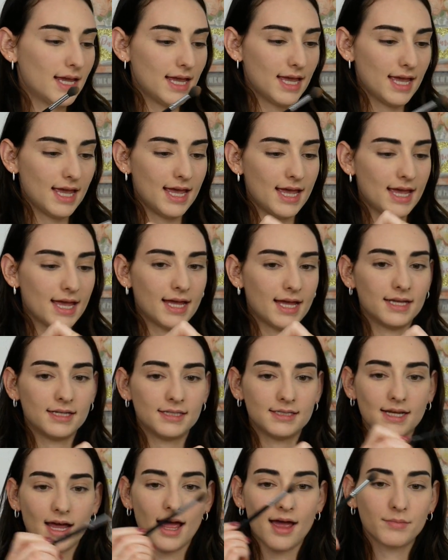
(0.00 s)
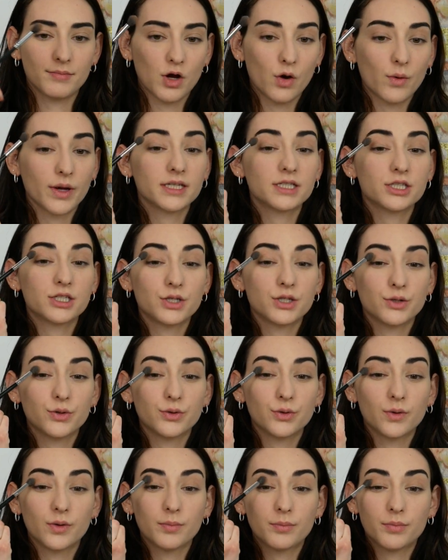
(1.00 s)
and I'm going
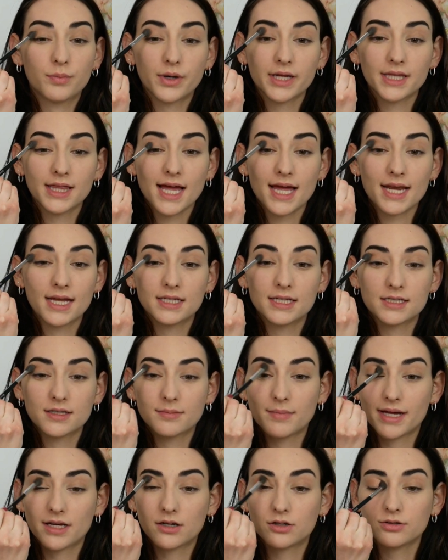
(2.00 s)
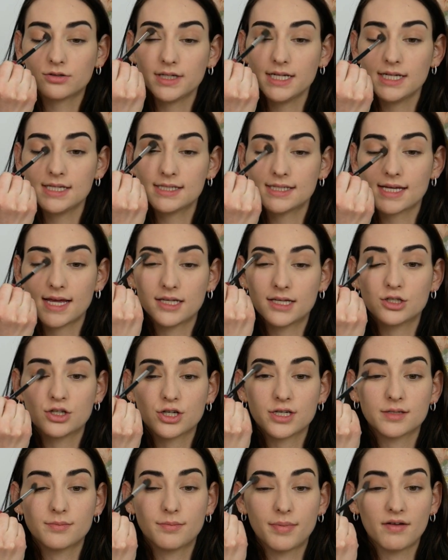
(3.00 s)
to bring that into my crease and
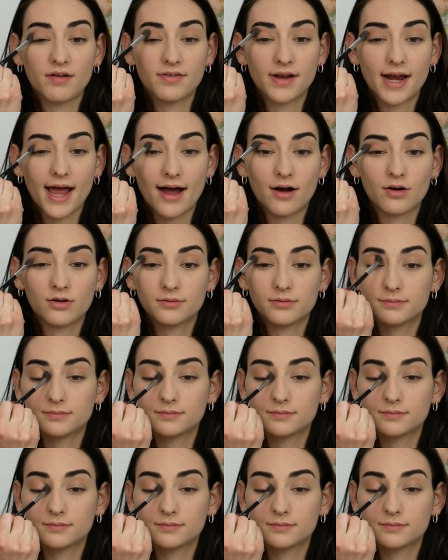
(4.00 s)
just buff it out.